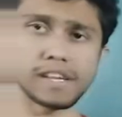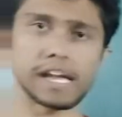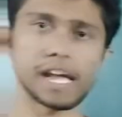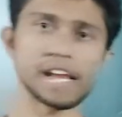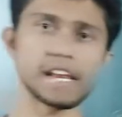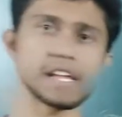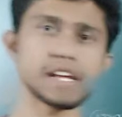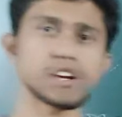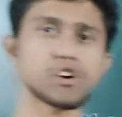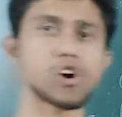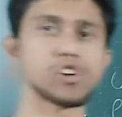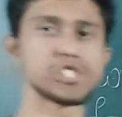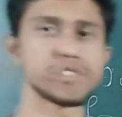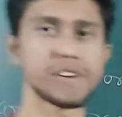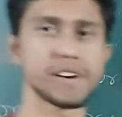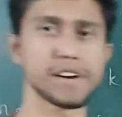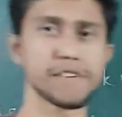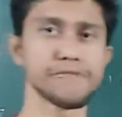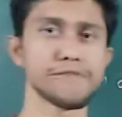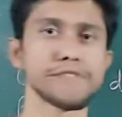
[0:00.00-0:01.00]
any
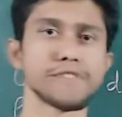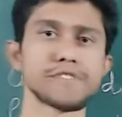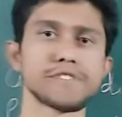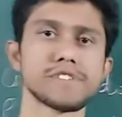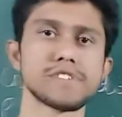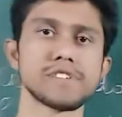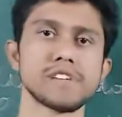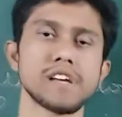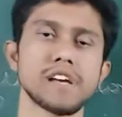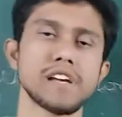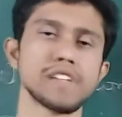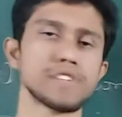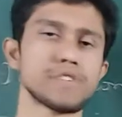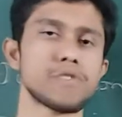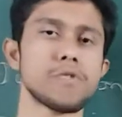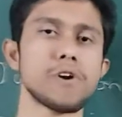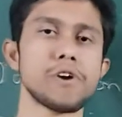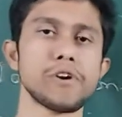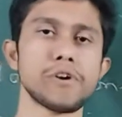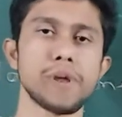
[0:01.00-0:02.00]
conservative force is
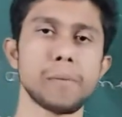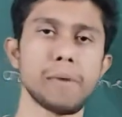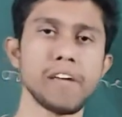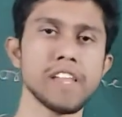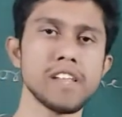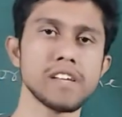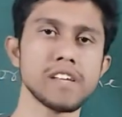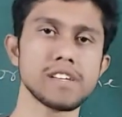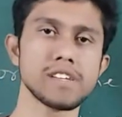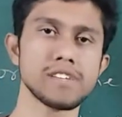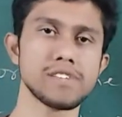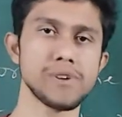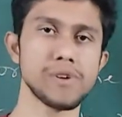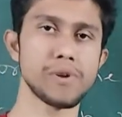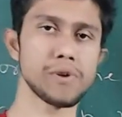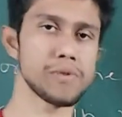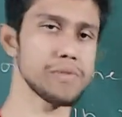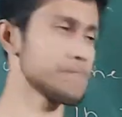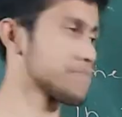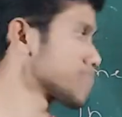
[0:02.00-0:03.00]
going to remain
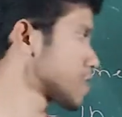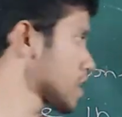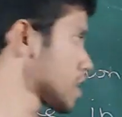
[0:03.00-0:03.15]
0.